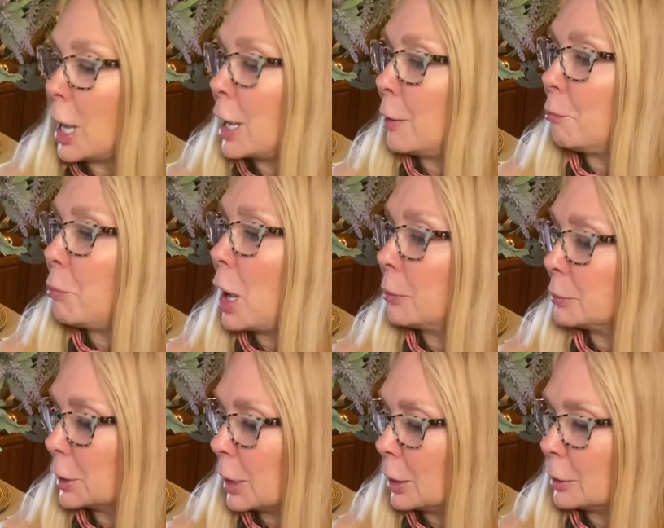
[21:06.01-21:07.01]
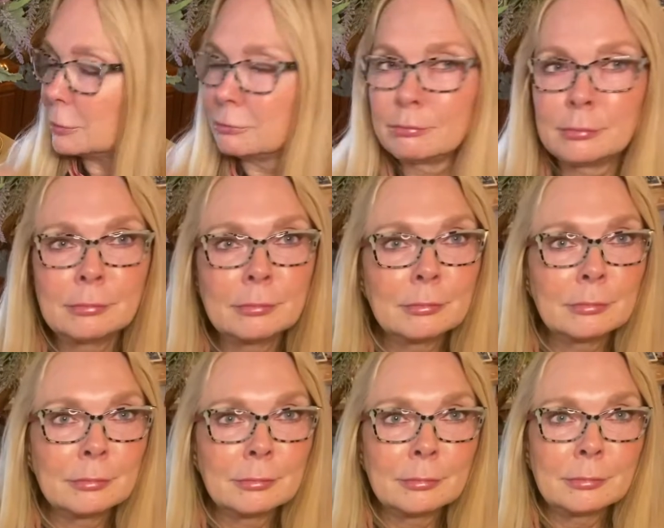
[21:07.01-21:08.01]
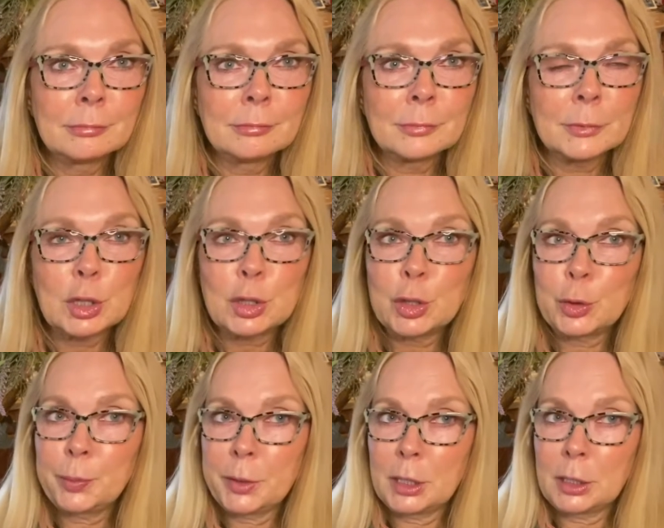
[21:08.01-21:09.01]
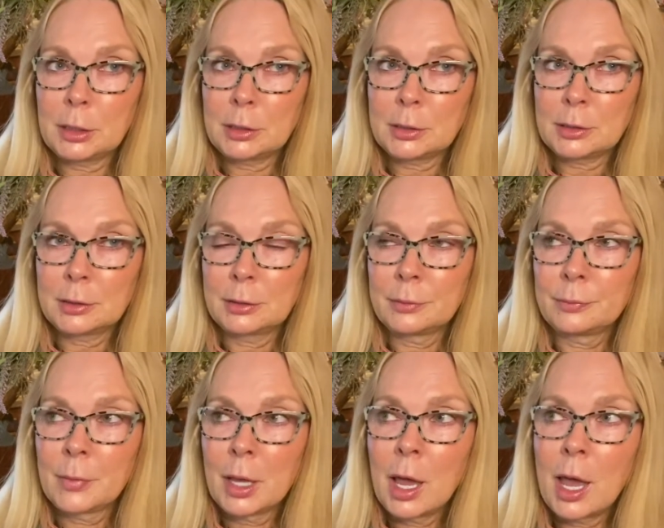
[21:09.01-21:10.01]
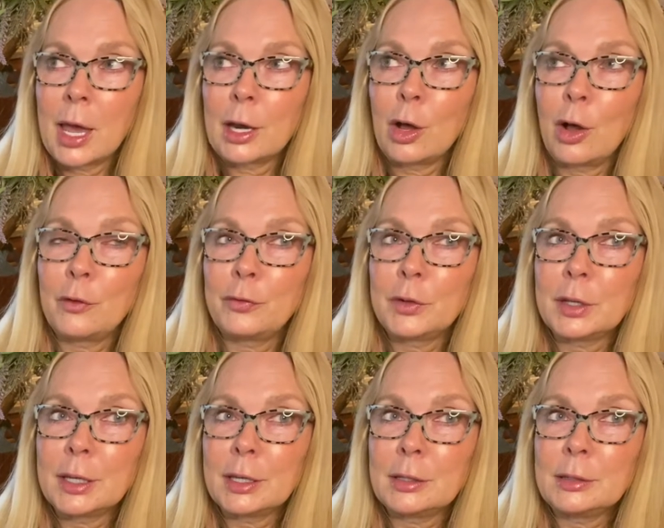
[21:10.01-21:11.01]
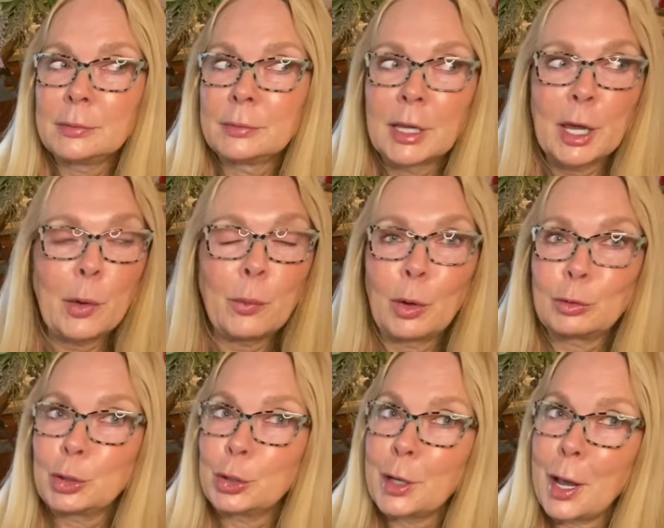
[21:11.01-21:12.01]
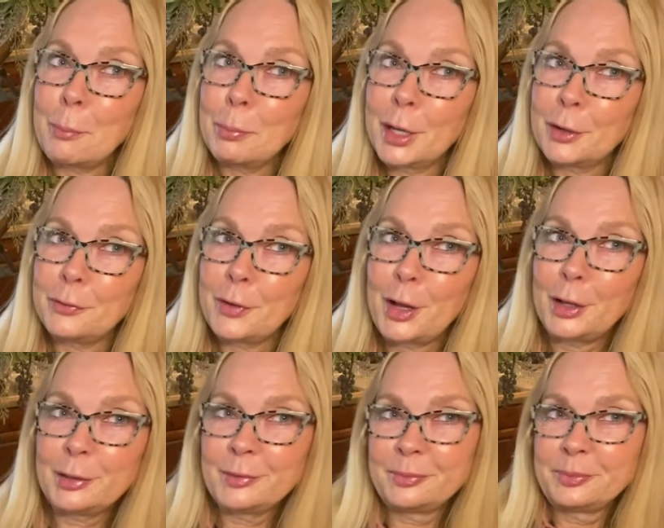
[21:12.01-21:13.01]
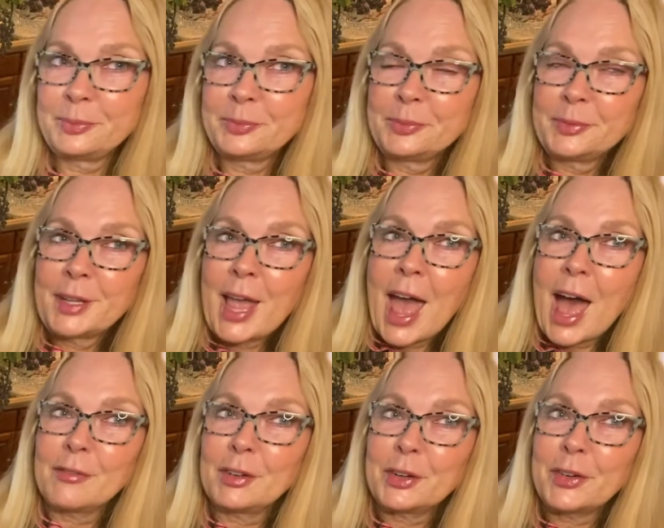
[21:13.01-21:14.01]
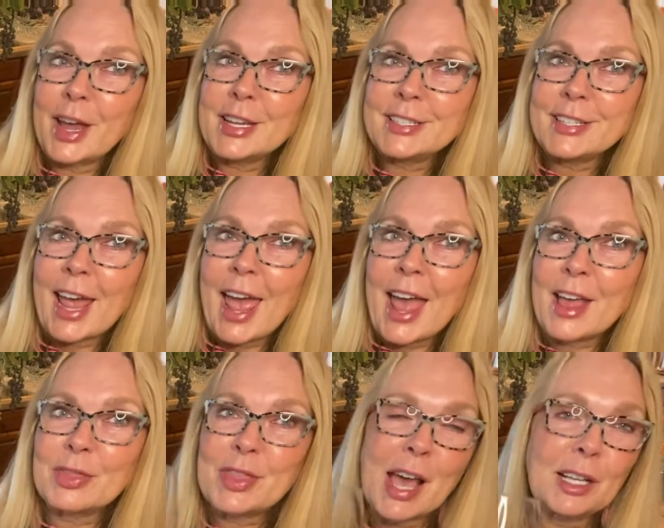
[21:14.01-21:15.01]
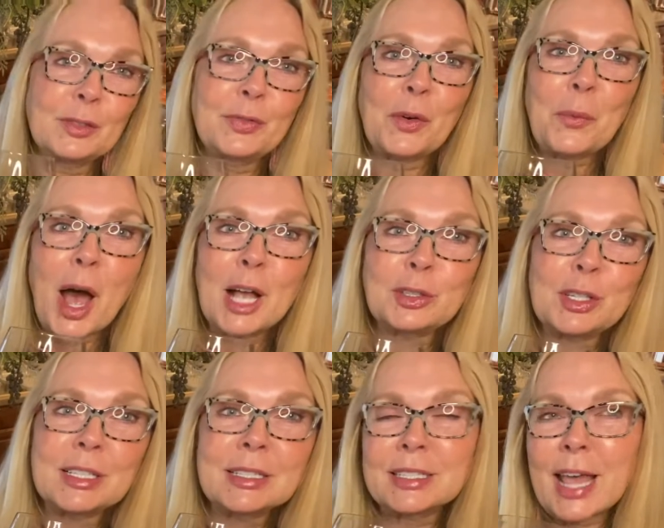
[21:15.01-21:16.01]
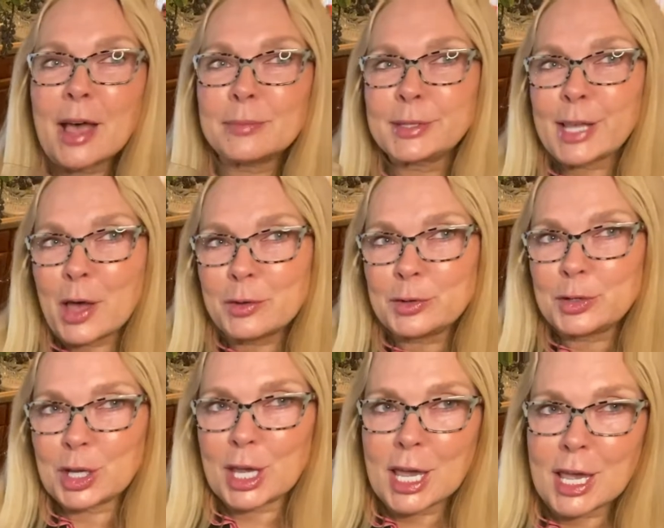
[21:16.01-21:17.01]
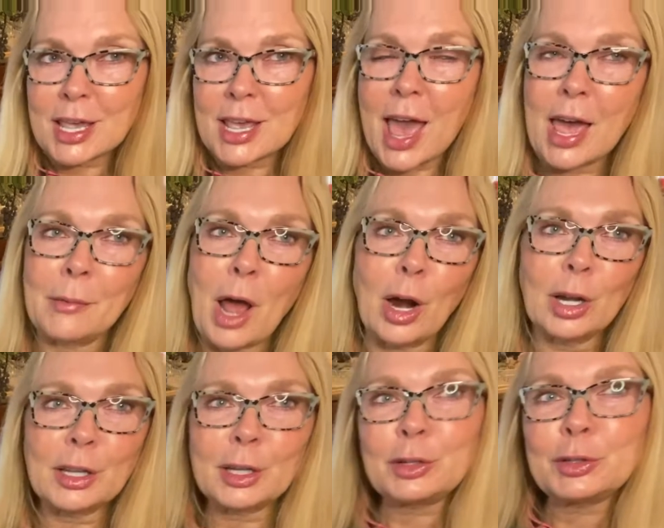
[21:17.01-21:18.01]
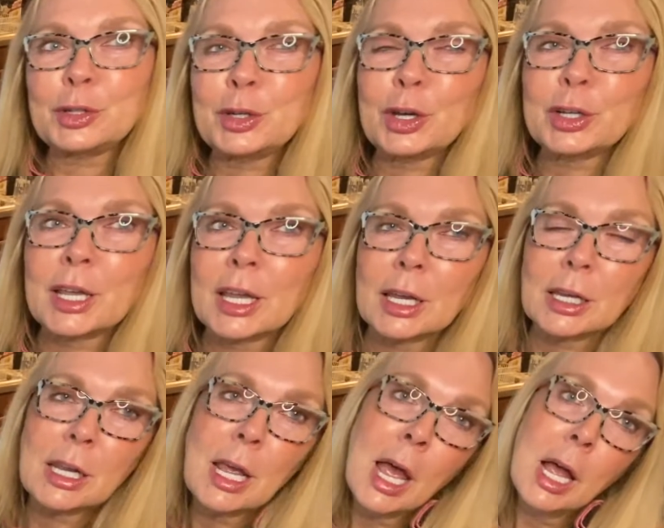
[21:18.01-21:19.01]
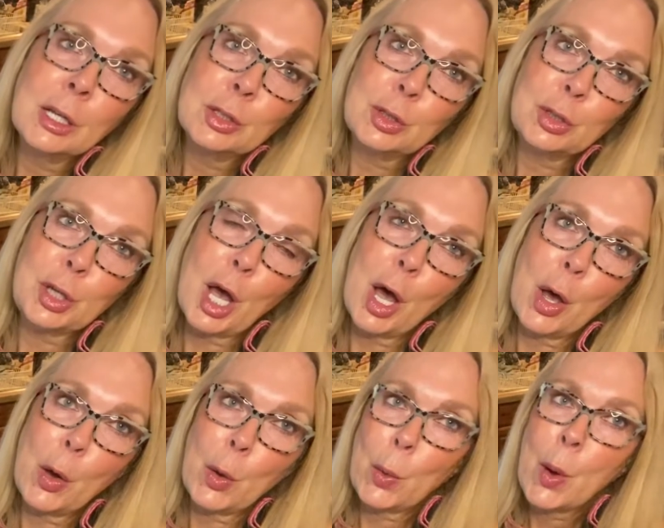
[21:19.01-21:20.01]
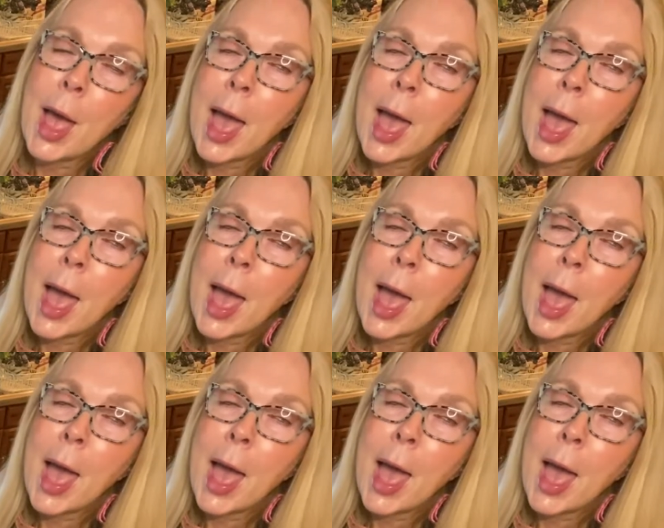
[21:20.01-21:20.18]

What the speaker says: and pumpkin, the two peas. And hopefully it won't turn out pitiful. Have a great day. Thanks for watching Debz OG and our little cooking show.